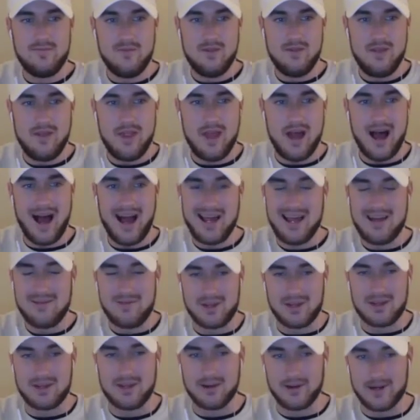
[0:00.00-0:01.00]
I have
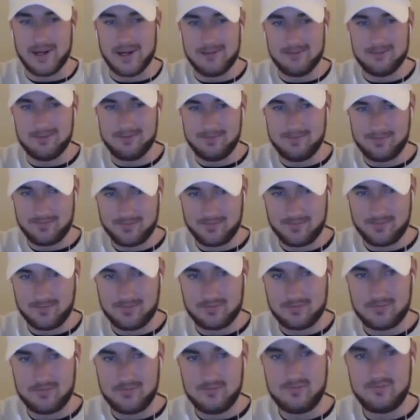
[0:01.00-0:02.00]
a theory
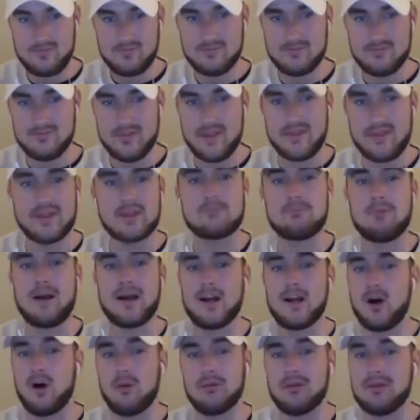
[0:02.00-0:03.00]
that this might
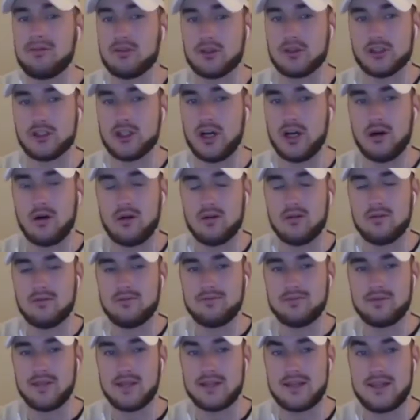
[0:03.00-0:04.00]
all be for show.
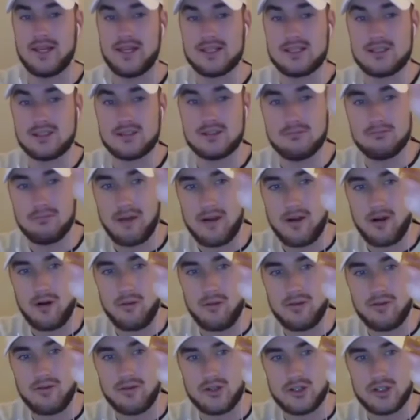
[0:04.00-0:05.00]

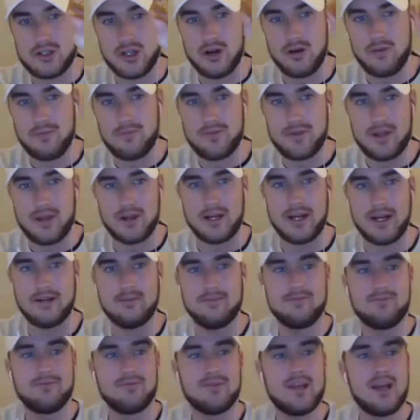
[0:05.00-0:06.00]
Okay.
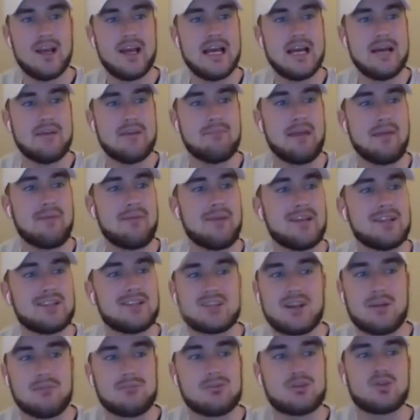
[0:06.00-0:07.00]
Maybe it's
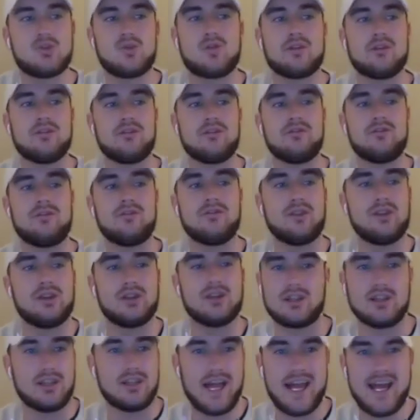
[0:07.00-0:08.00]
some sort of
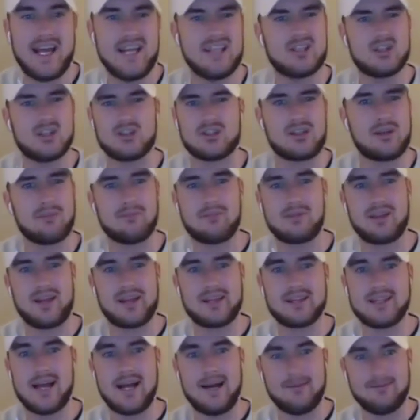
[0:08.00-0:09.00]
glaze or something
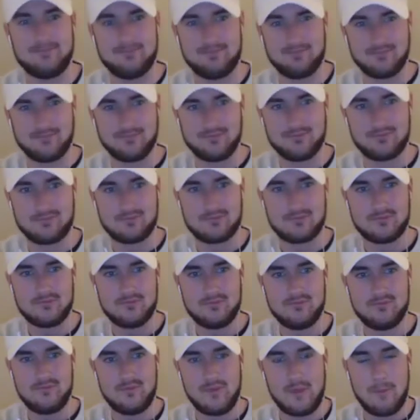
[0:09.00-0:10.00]
like that,
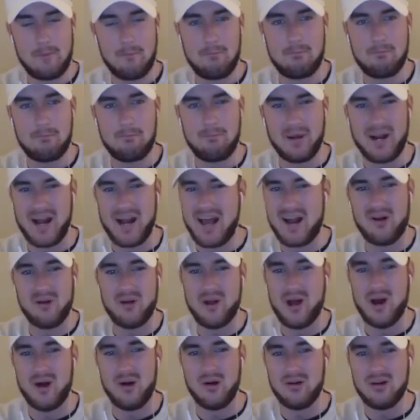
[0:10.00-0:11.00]
but I don't
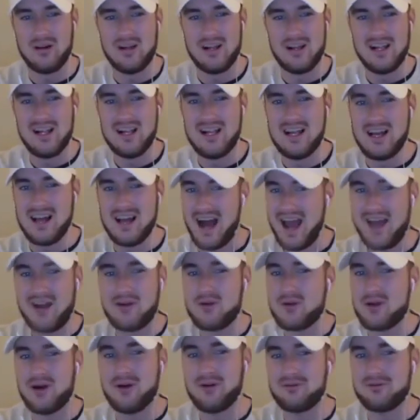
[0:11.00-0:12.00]
know
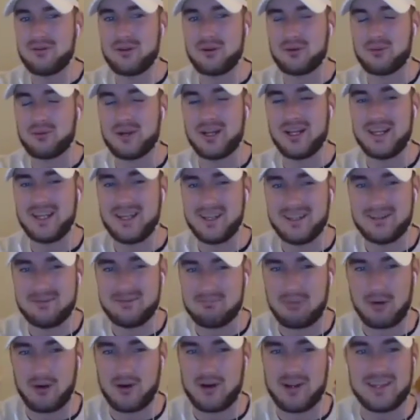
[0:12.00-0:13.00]
if they're really
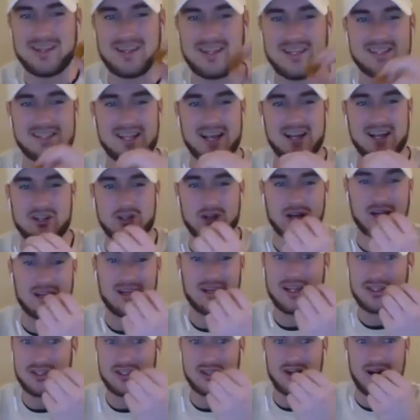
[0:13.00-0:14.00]
burning these extra.
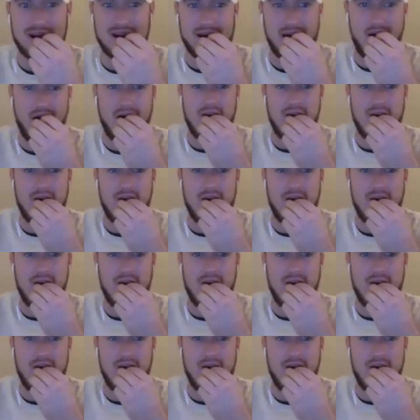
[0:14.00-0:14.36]
Let's try it out.